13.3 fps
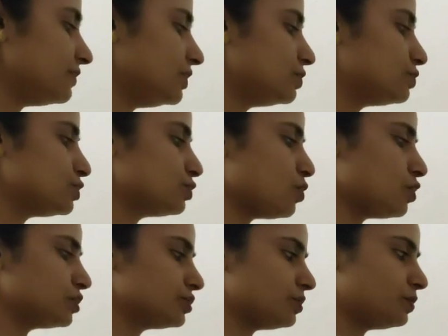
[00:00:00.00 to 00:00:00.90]
use
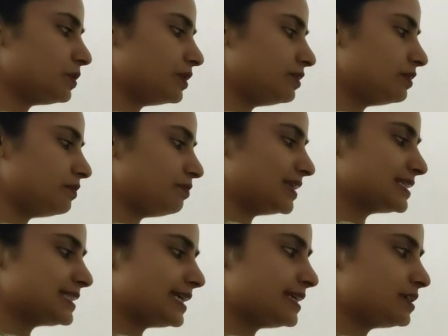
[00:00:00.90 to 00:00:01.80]
was or were plus
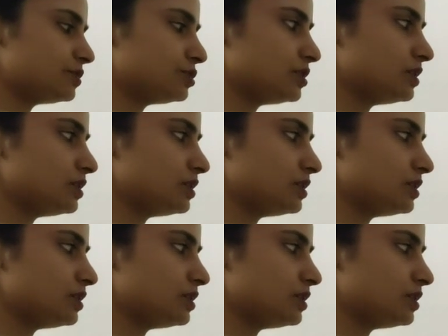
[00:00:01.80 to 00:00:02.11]
ing.